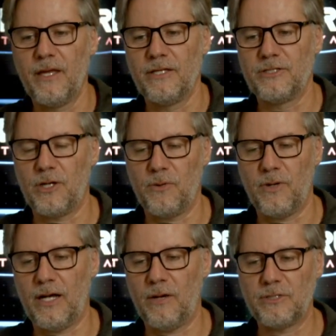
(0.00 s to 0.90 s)
So
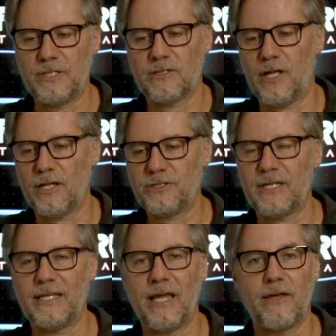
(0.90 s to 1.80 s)
once it's launched,
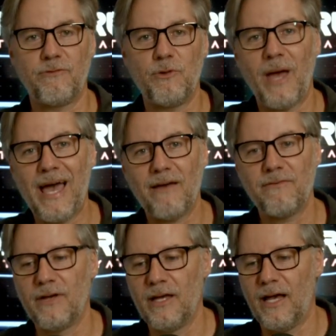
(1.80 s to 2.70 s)
and now if you
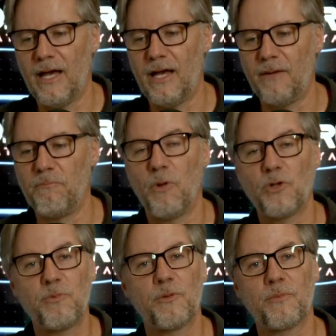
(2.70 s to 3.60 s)
have
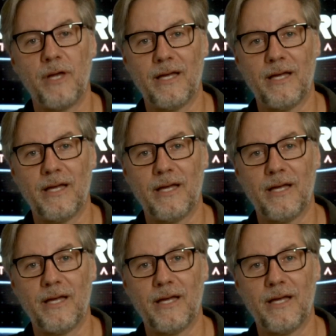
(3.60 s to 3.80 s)
multiple